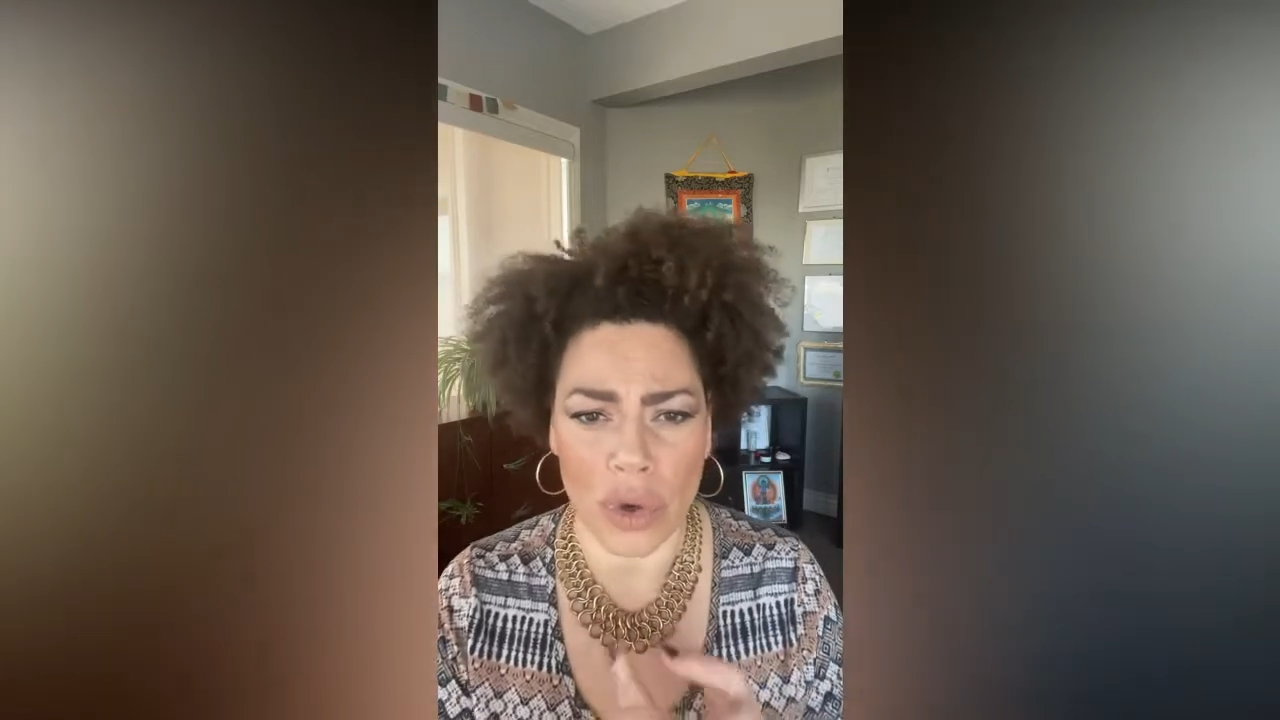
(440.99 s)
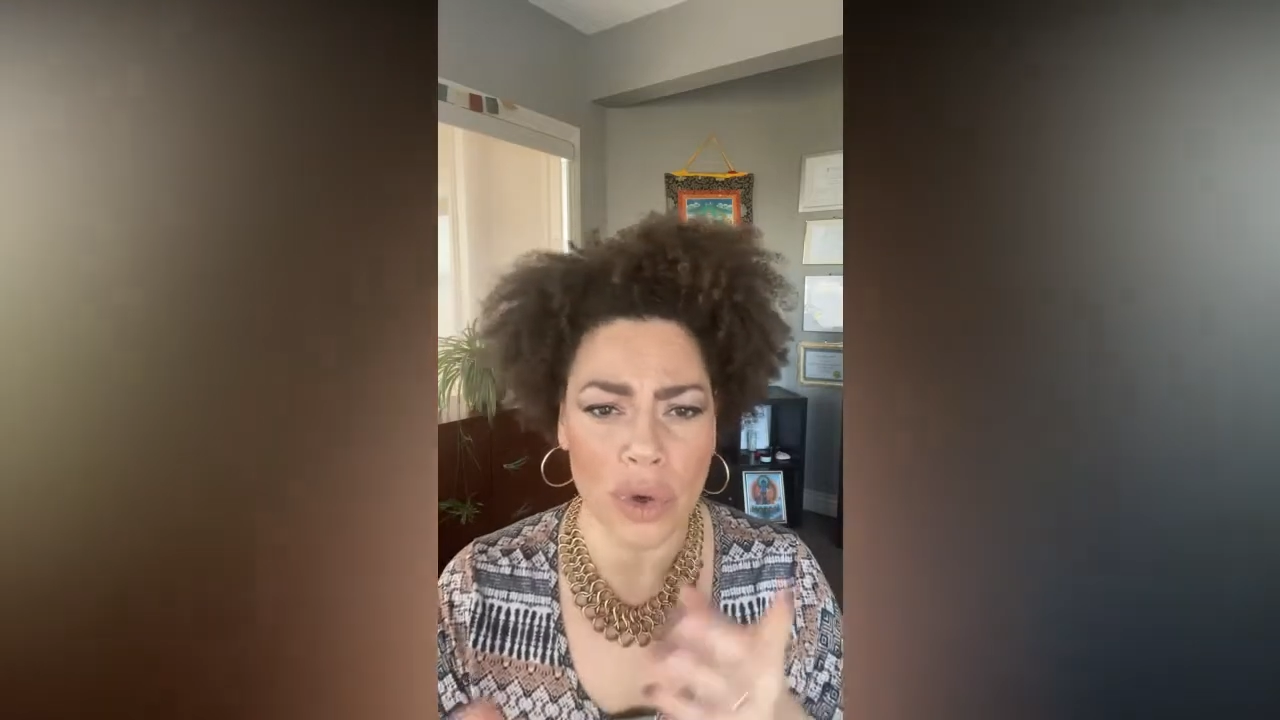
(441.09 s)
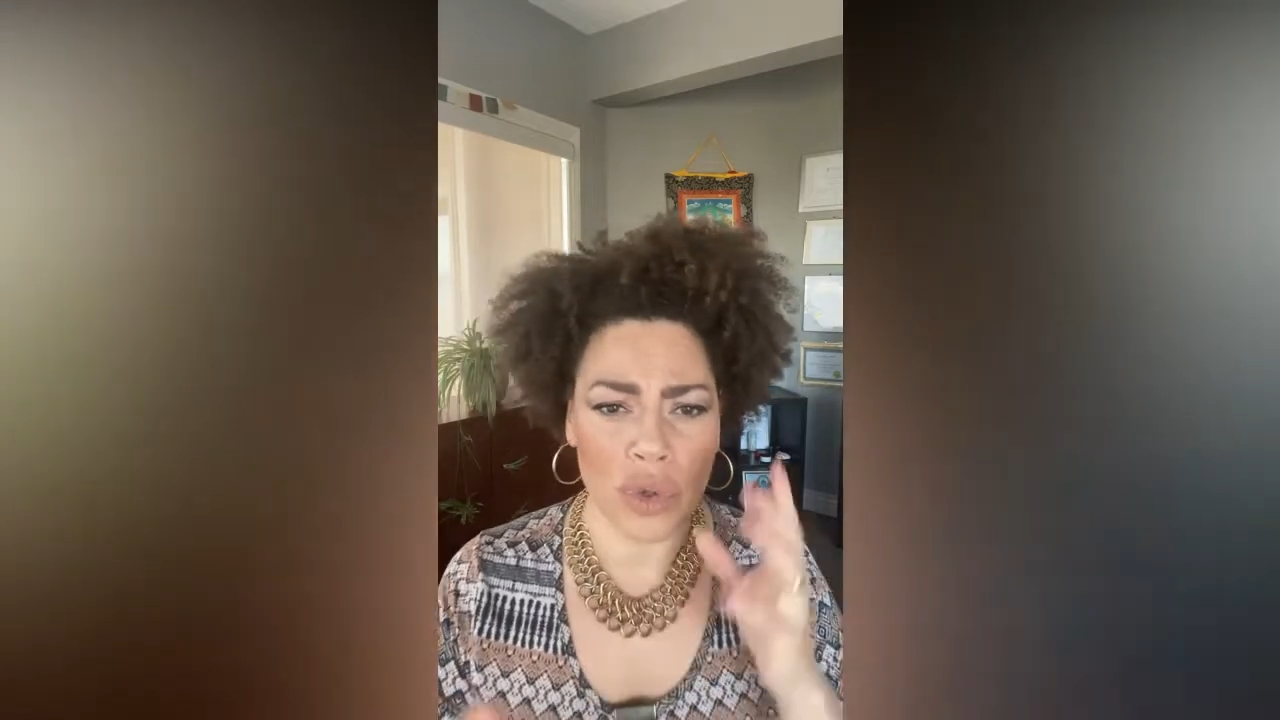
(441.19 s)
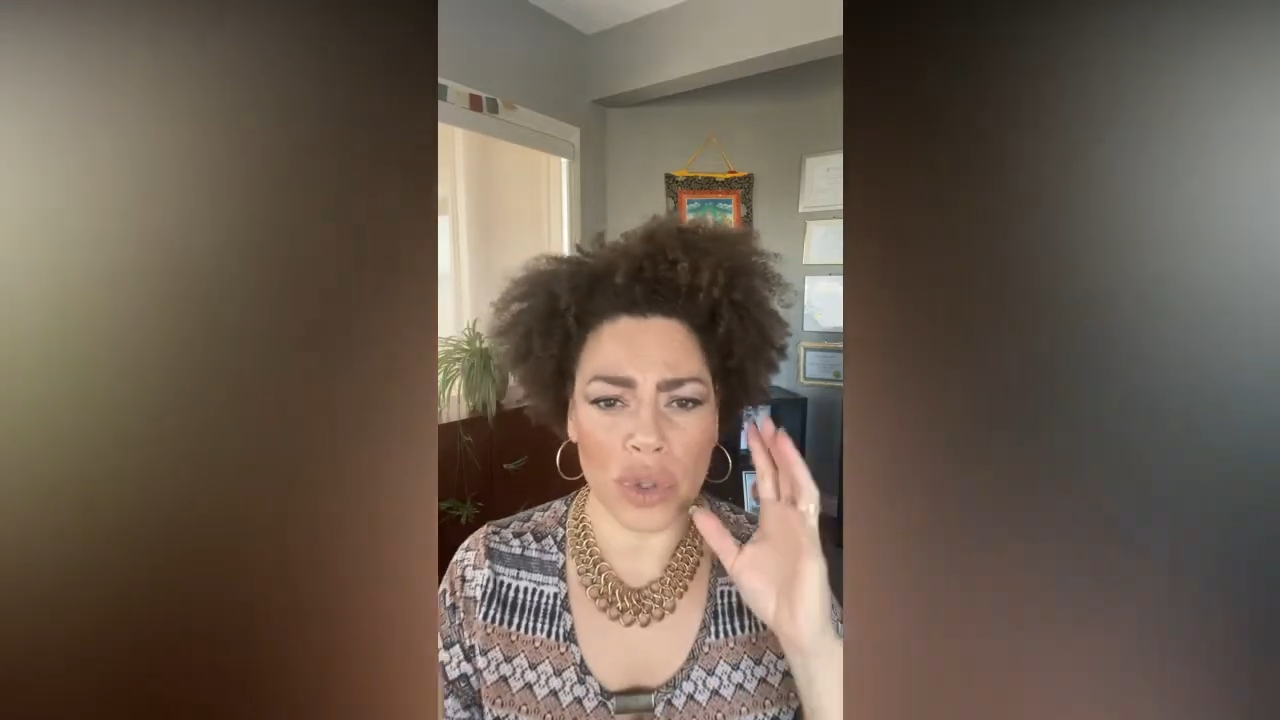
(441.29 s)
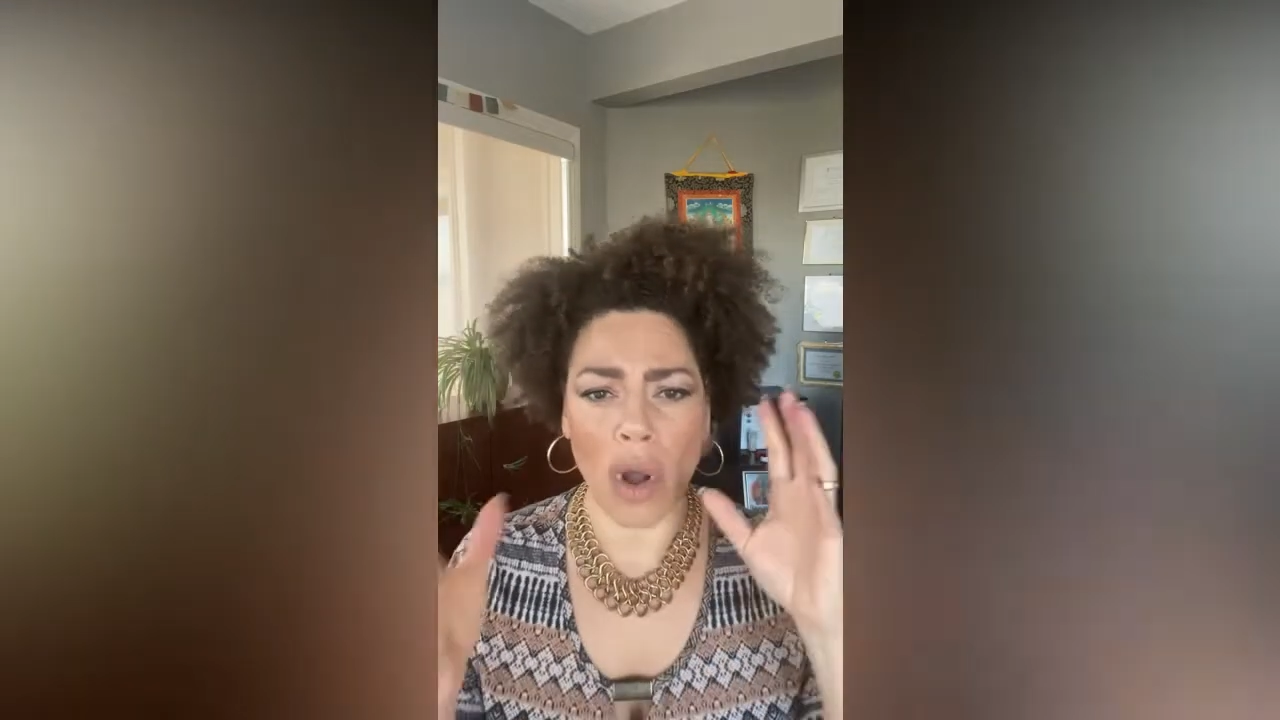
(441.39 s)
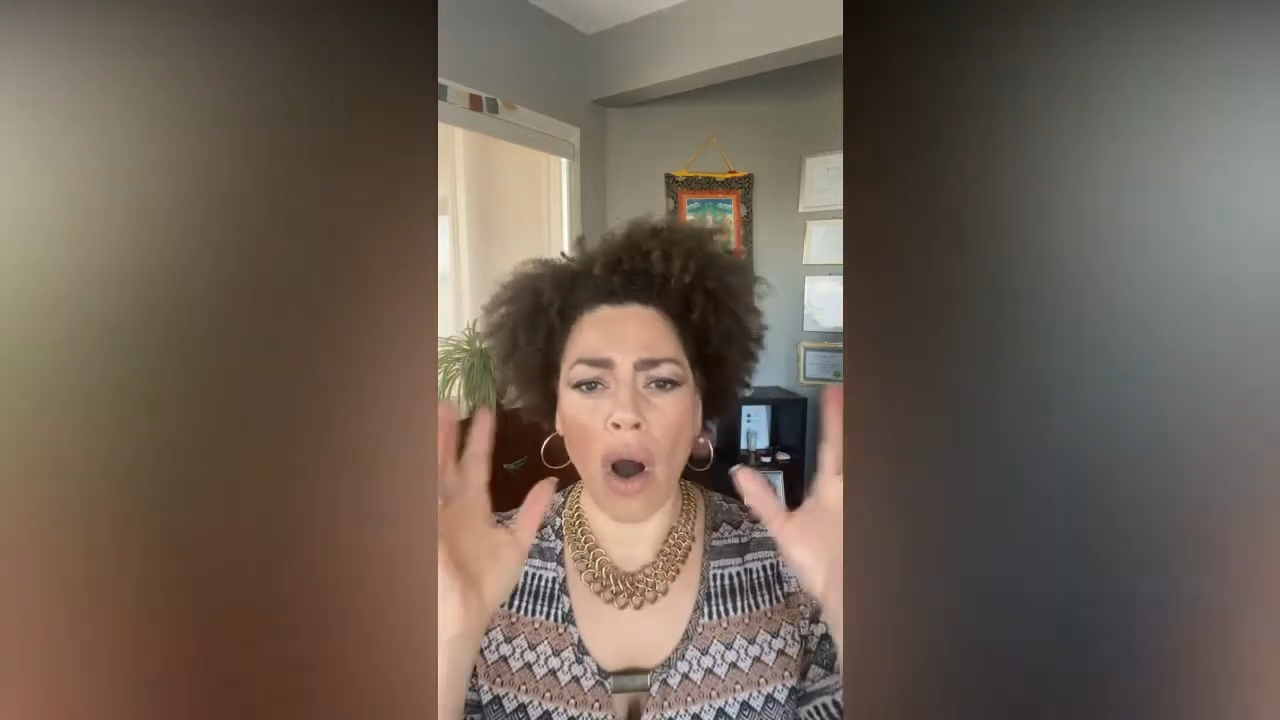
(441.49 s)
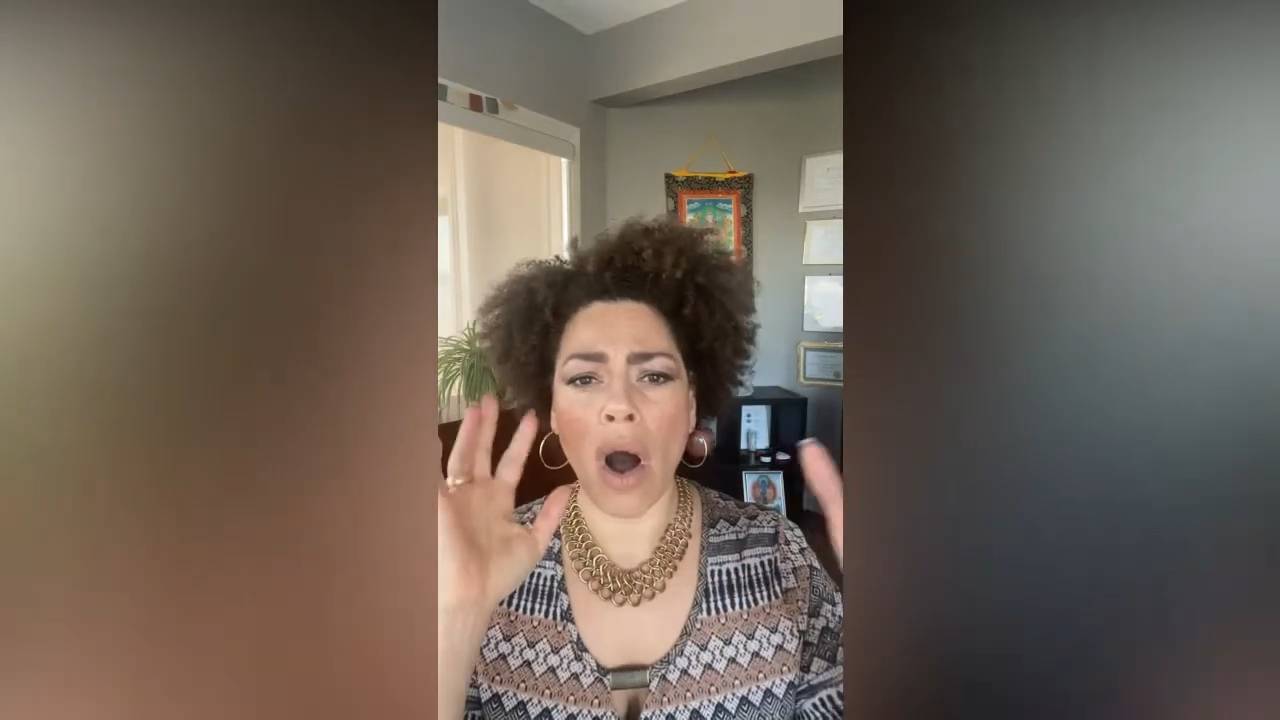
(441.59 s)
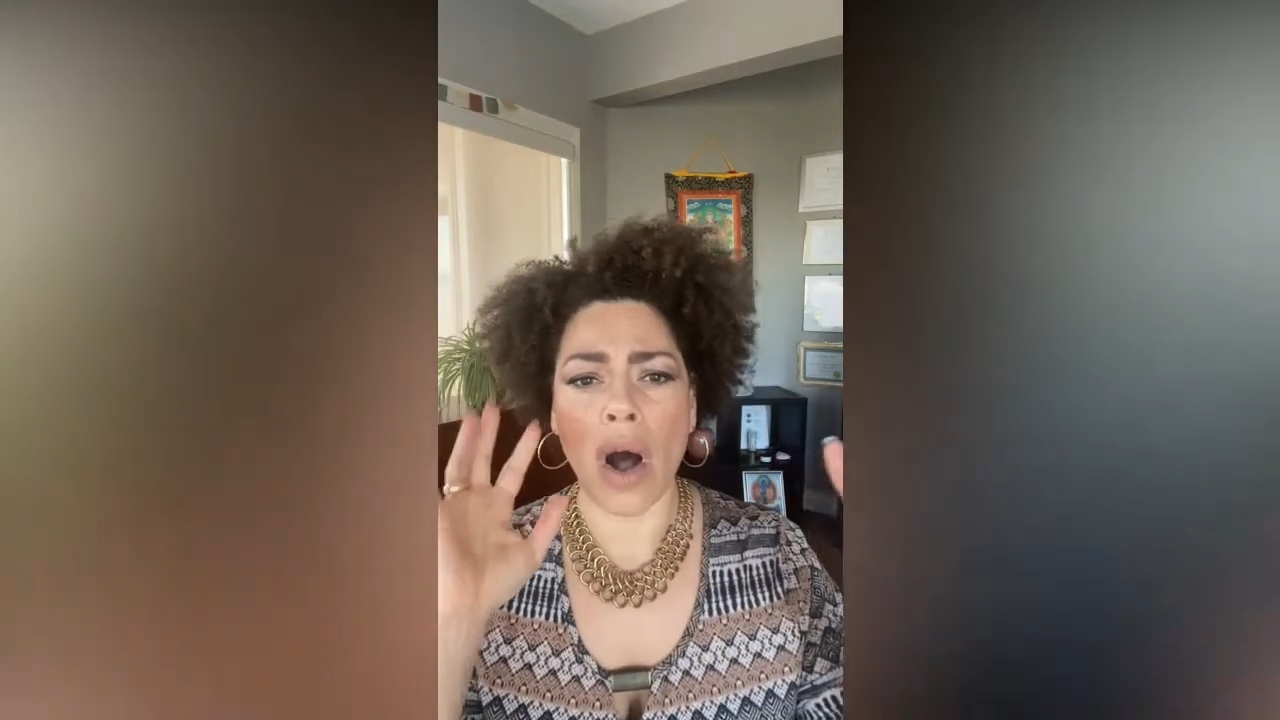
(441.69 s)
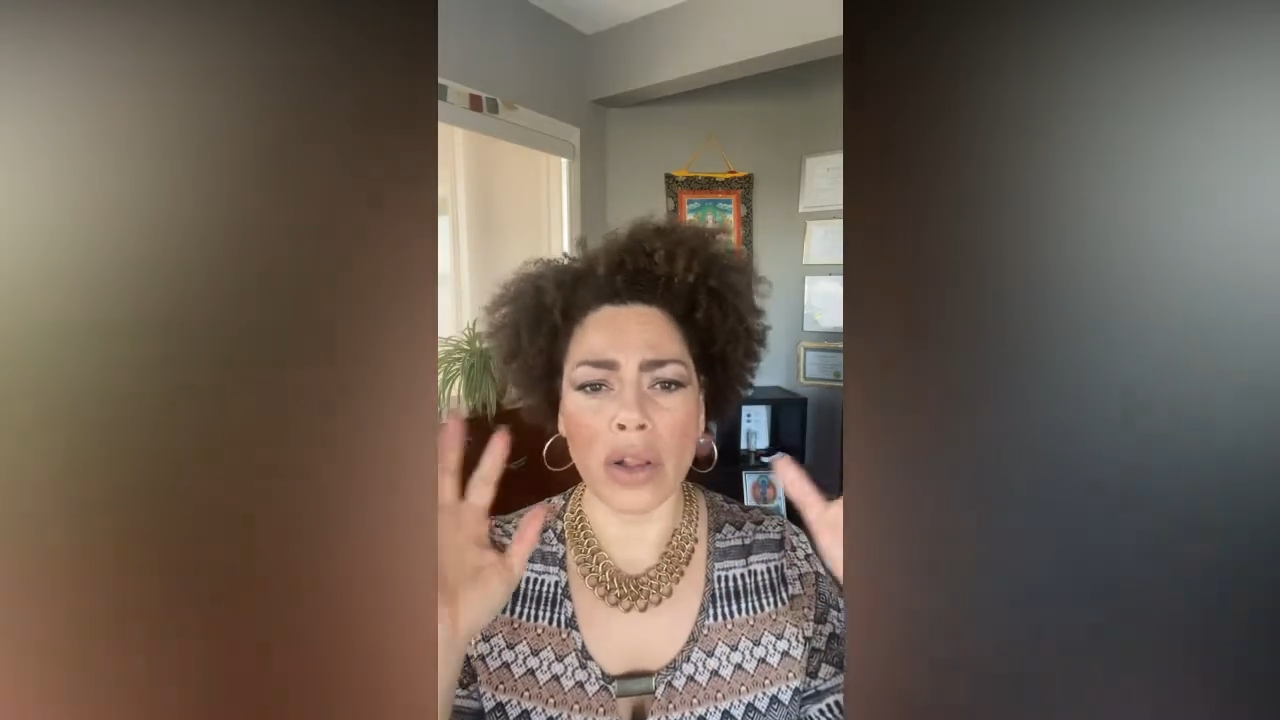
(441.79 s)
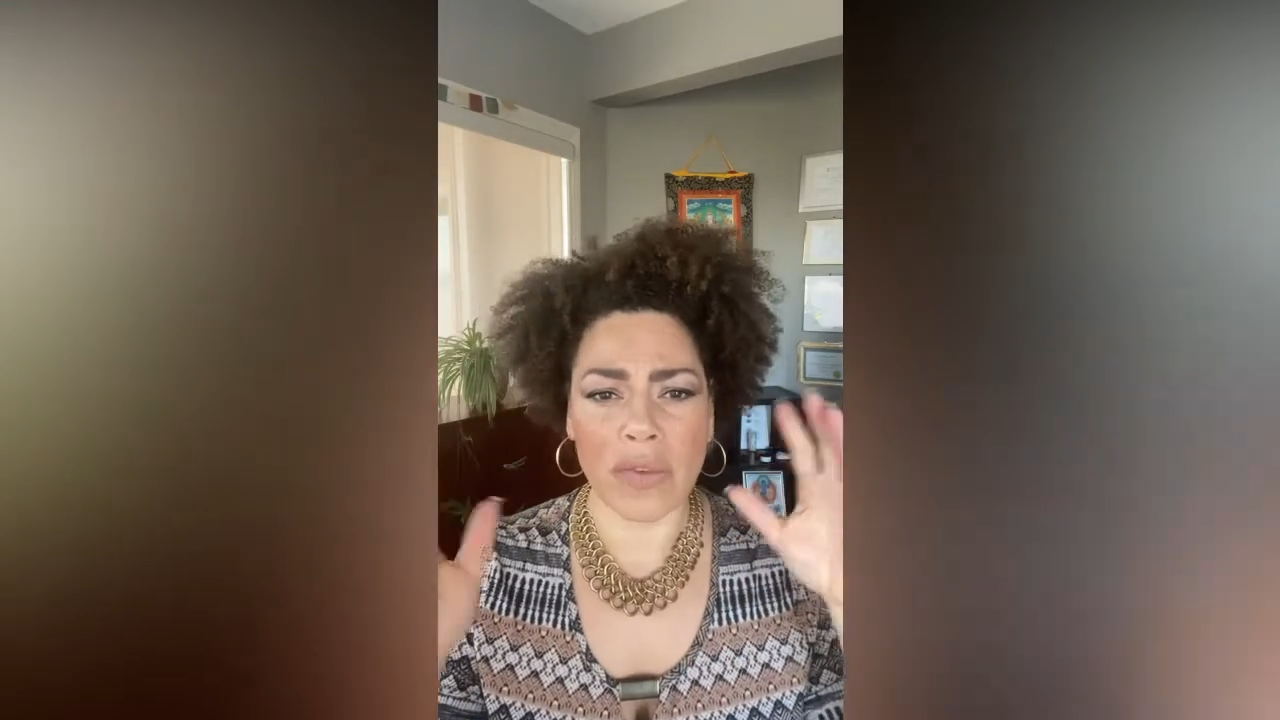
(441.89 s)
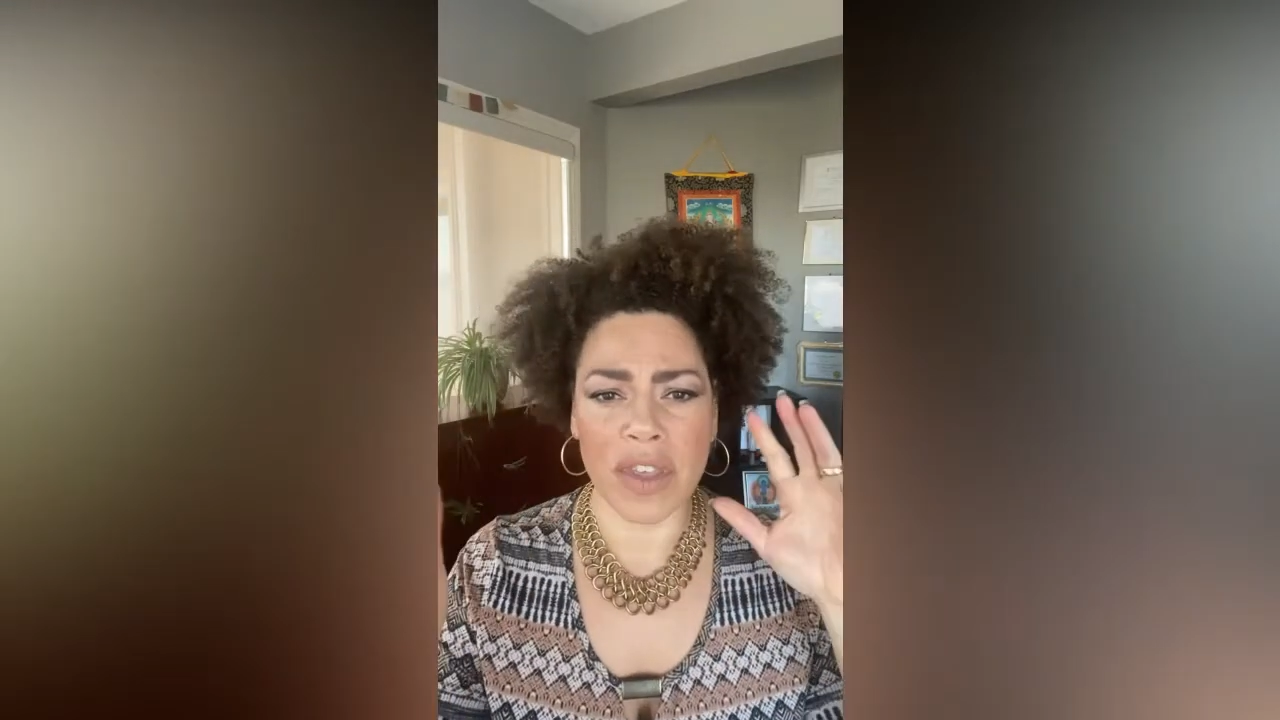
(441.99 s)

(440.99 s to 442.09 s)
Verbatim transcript: or just all